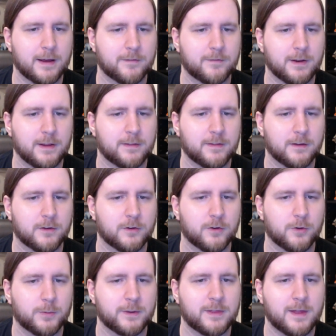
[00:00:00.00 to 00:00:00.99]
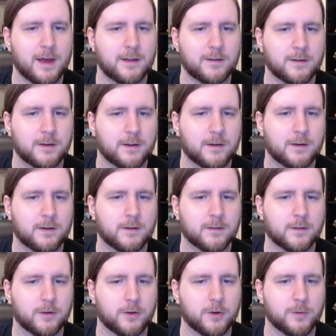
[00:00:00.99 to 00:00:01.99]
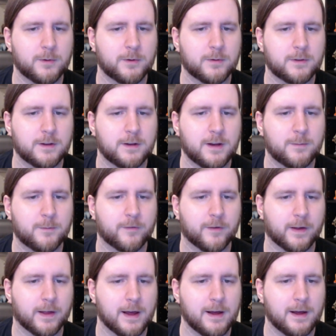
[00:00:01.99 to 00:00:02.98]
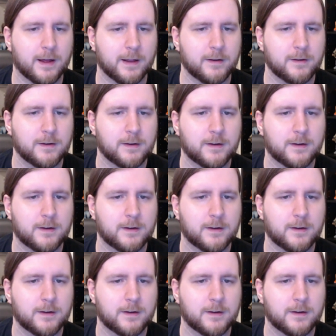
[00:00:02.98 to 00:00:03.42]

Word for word: have anything to do with that? The human with the name of a god.